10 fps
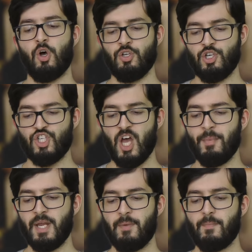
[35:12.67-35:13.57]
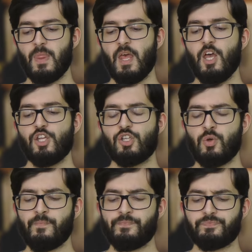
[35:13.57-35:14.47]
on Germany.
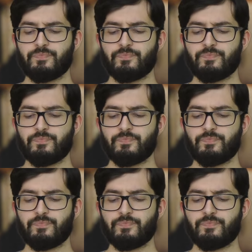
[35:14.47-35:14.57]
So